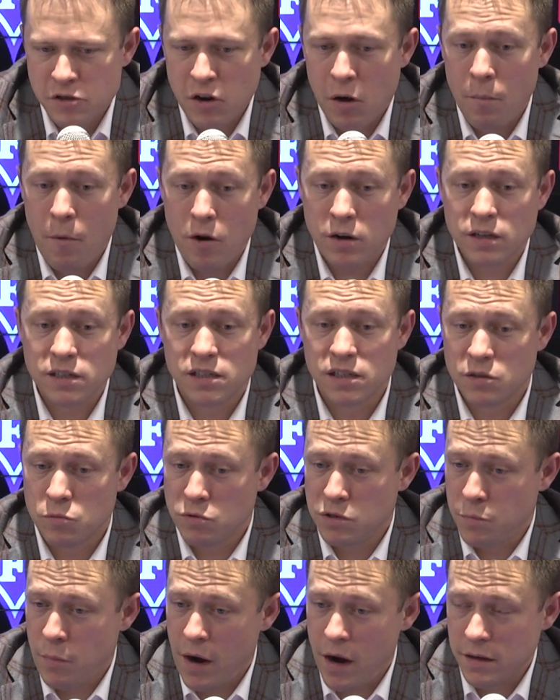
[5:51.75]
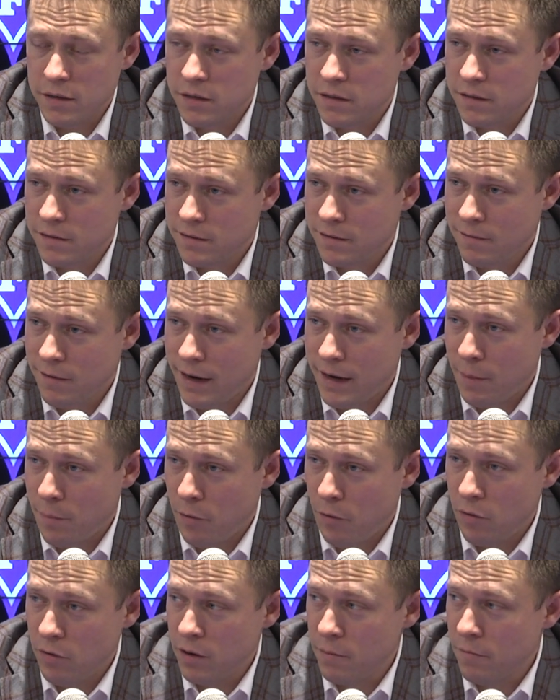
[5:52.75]
Marcus's response, right? I
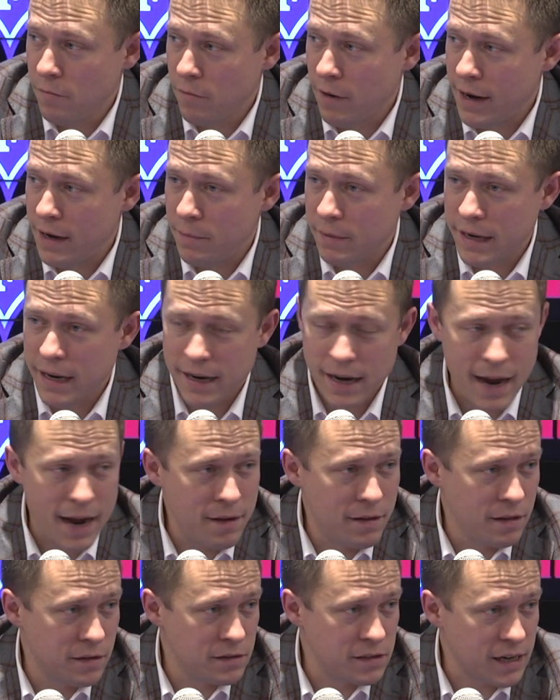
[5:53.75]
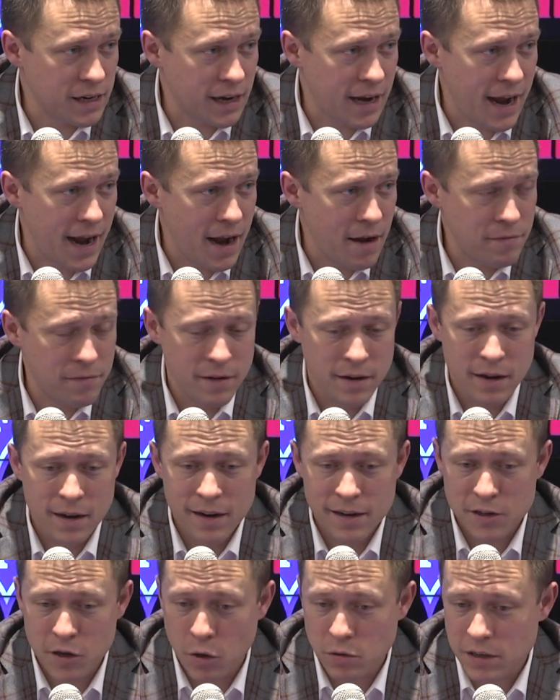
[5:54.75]
pulled him right at the beginning of the second half.
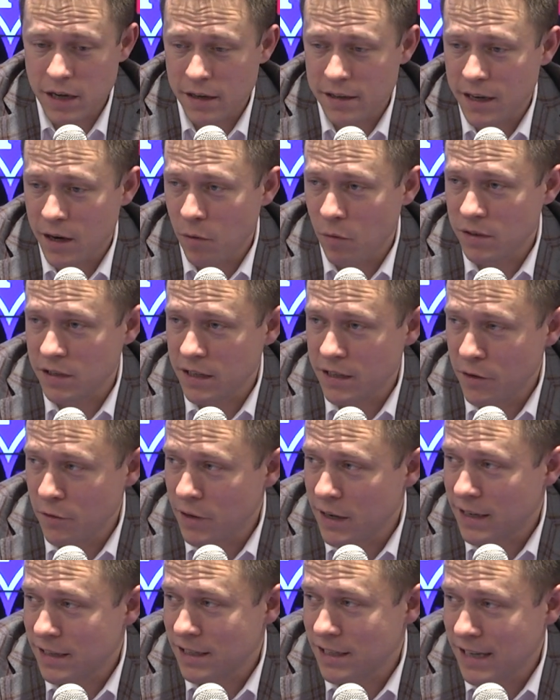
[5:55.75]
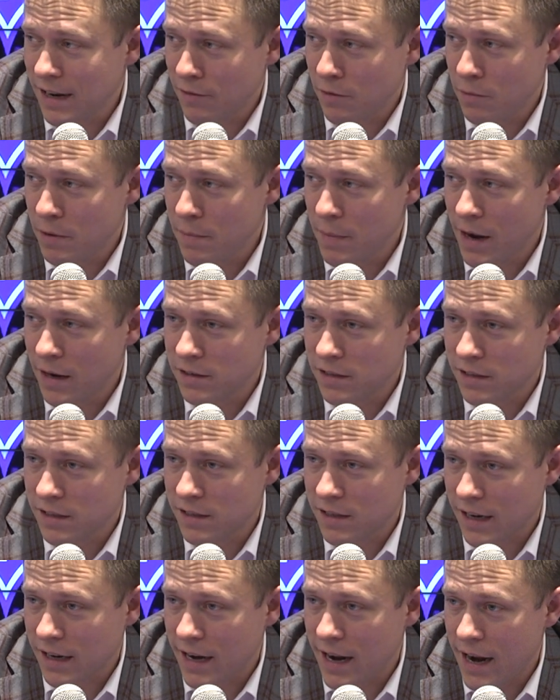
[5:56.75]
Goes out there. What's he do? He gets 7 rebounds in the
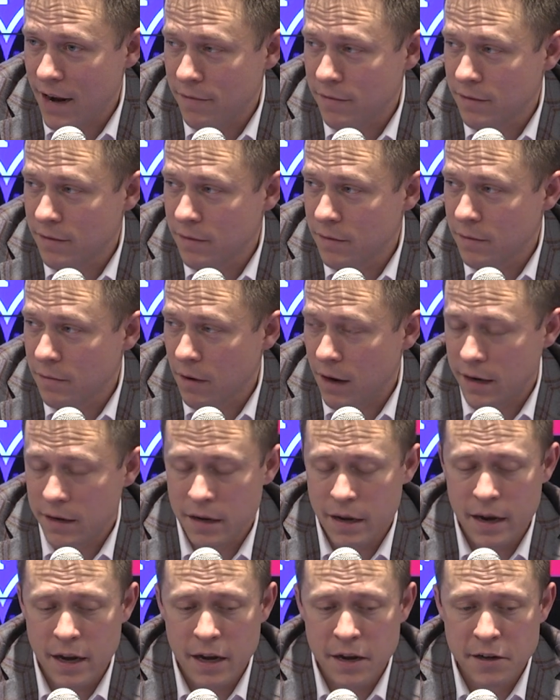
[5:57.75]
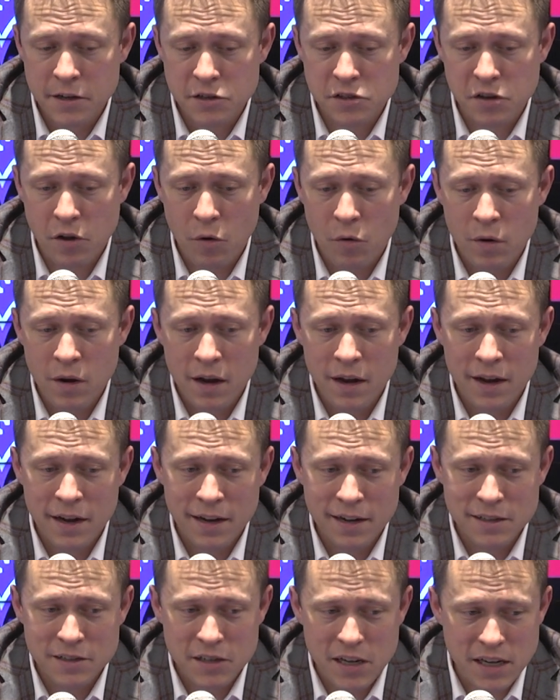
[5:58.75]
second half, right? So
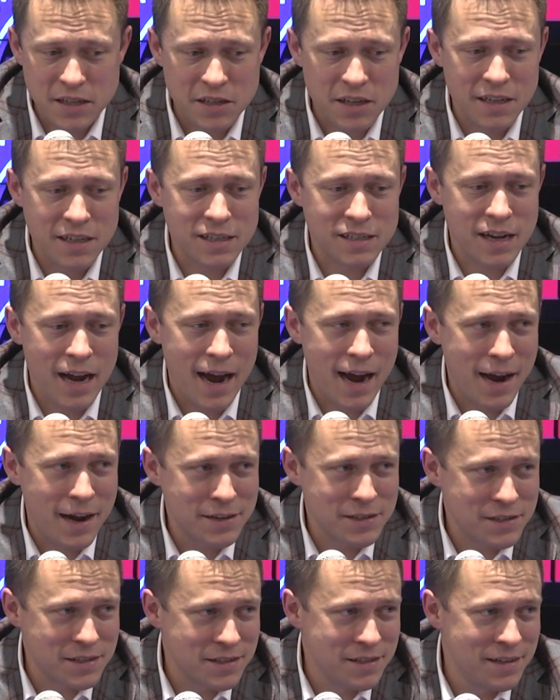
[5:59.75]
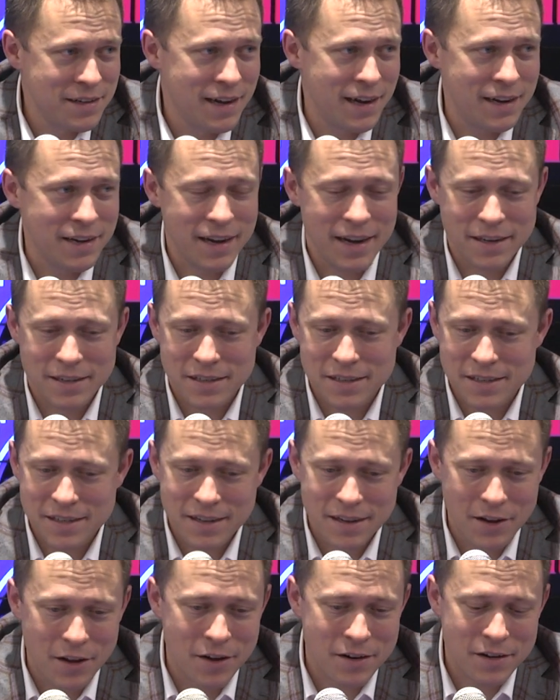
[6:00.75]
teaching these guys, it's
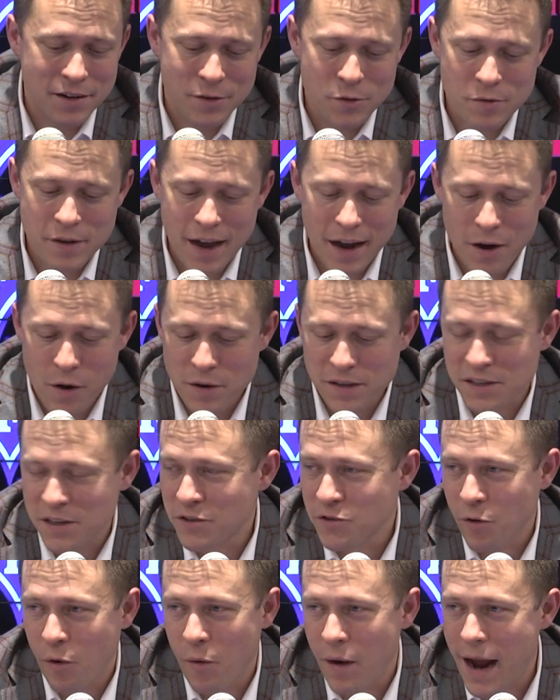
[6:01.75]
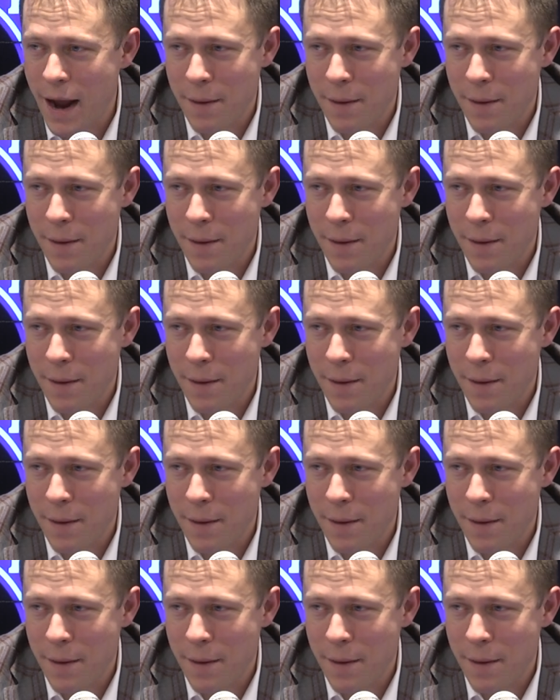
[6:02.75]
look, you can't always control what